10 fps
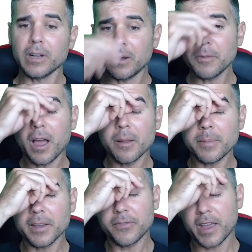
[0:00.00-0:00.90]
Now, I'm not a
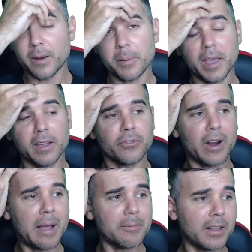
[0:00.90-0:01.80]
big fan of paying for
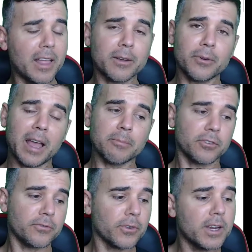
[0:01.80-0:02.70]
apps. I like when apps
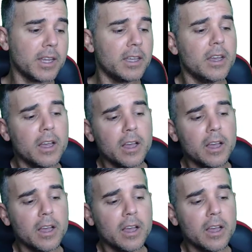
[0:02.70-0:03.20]
are free.